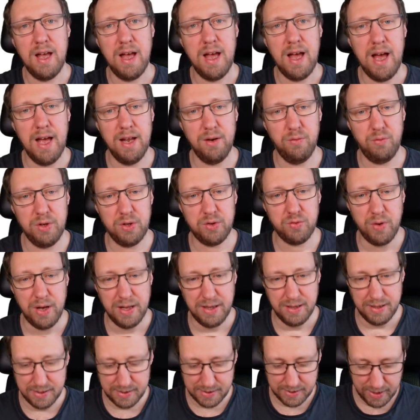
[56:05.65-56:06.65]
And with
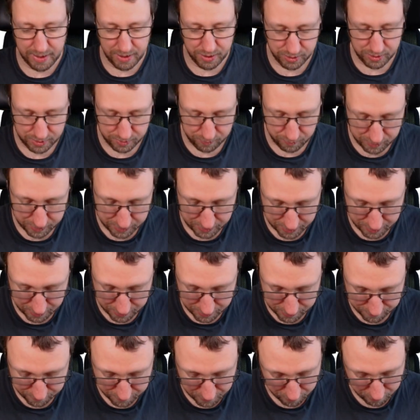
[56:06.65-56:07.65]
20 stages, we see
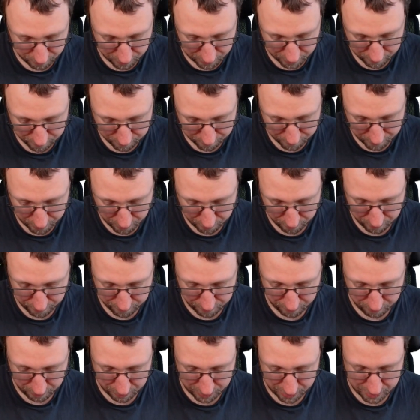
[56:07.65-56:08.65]
this very, very,
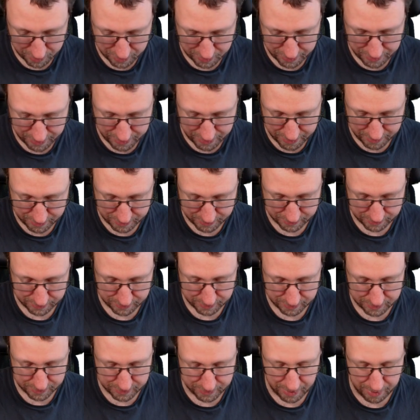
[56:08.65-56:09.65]
very clear
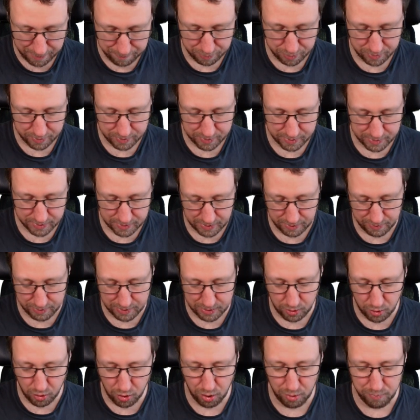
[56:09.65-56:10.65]
step. There are
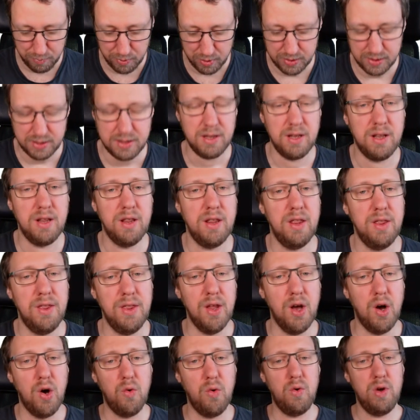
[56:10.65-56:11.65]
almost
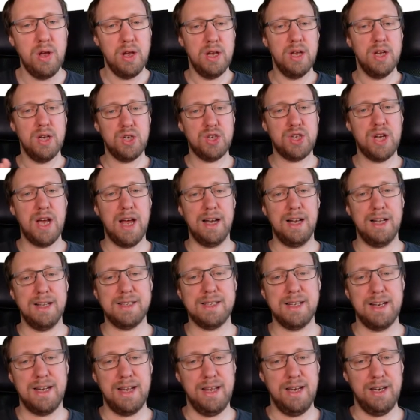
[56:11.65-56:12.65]
no channels
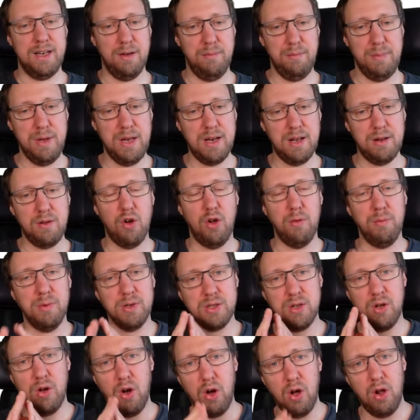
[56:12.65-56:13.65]
that are intermediate. Almost
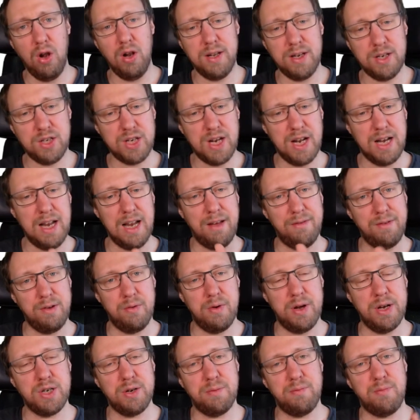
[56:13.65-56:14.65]
all the channels have
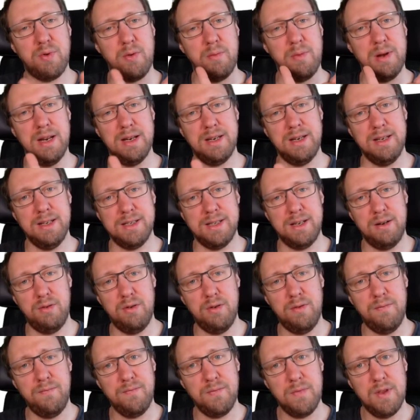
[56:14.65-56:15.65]
erasure probability
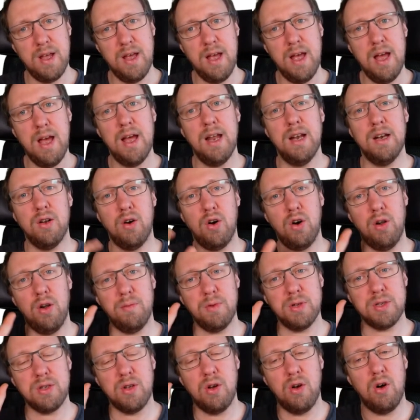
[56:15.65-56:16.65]
0. And
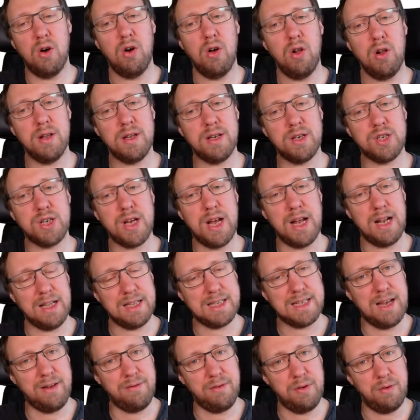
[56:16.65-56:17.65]
almost all the channels
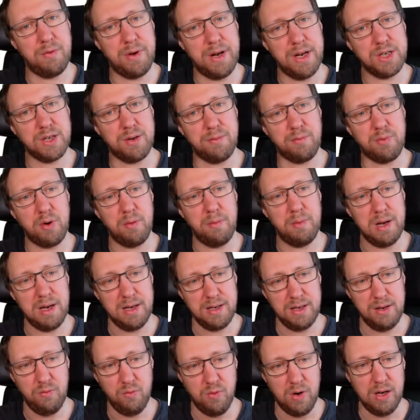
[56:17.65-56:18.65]
have erasure
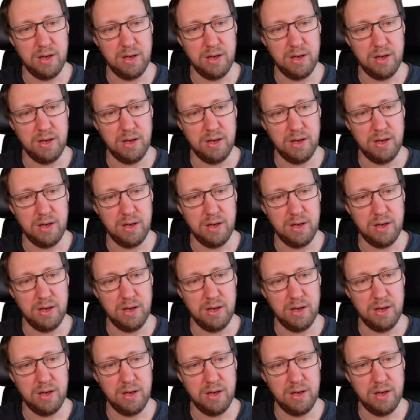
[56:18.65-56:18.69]
probability 1.